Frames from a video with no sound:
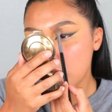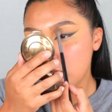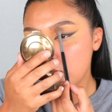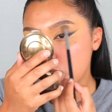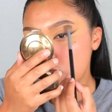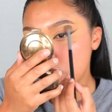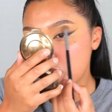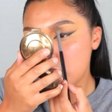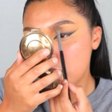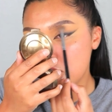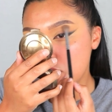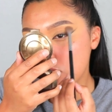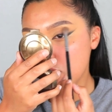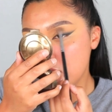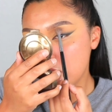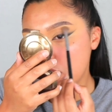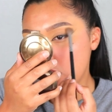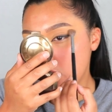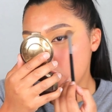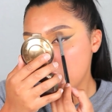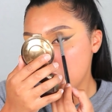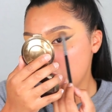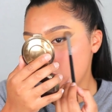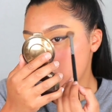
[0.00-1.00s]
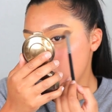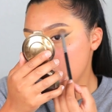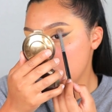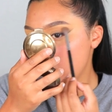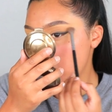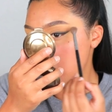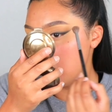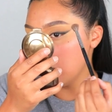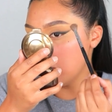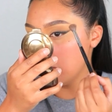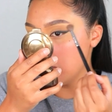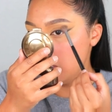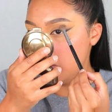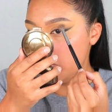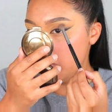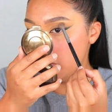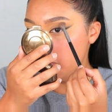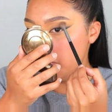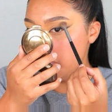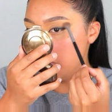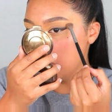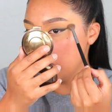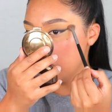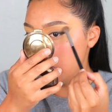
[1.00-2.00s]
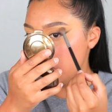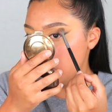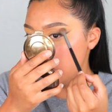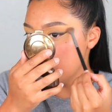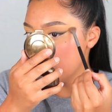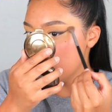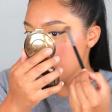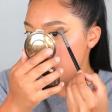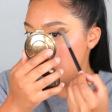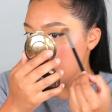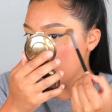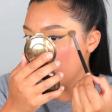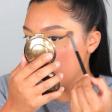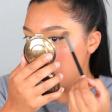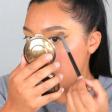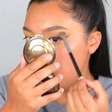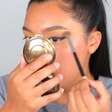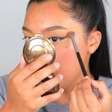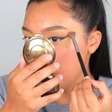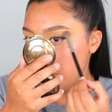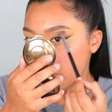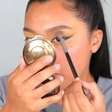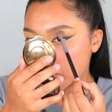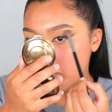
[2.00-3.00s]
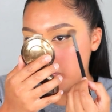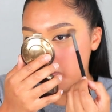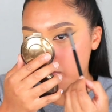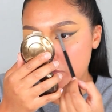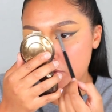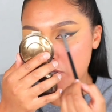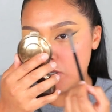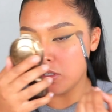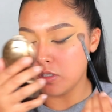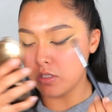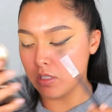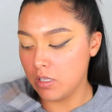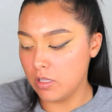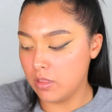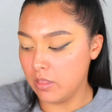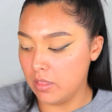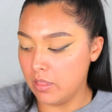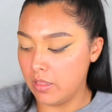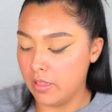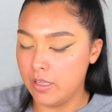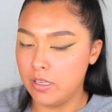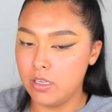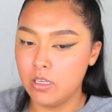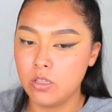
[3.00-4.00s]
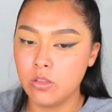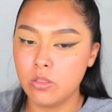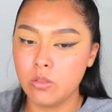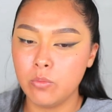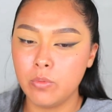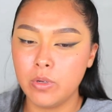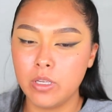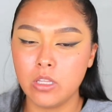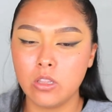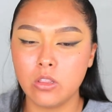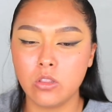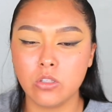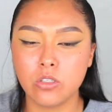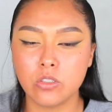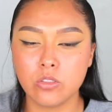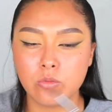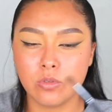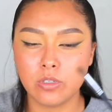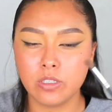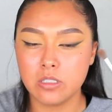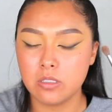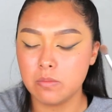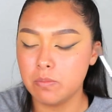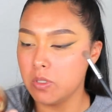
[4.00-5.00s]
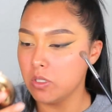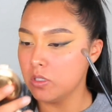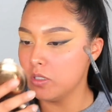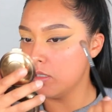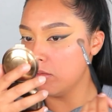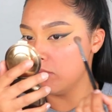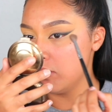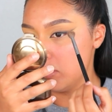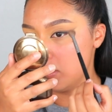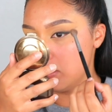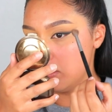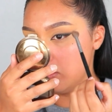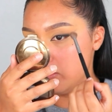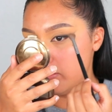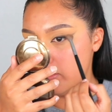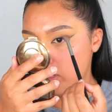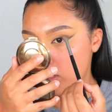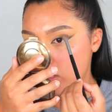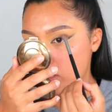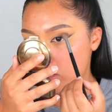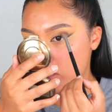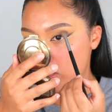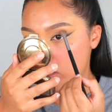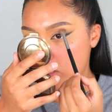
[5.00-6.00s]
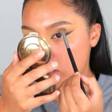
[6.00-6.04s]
I'm just going to go ahead and keep on building this up because I like the way it looks when it's built up just a little bit.